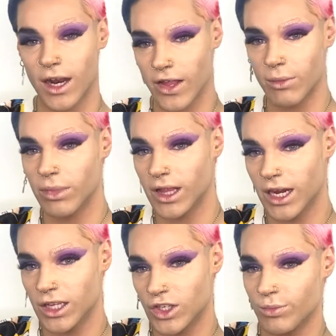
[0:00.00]
that I'm blended
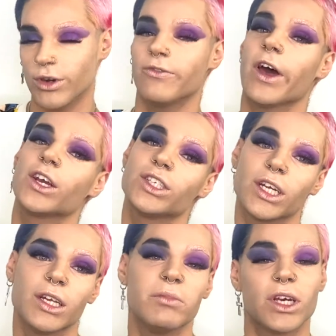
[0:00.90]
into
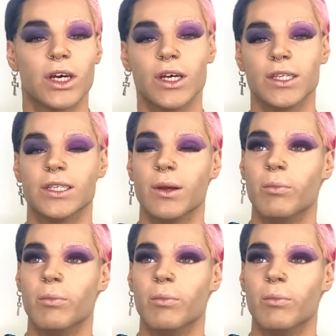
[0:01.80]
perfection, because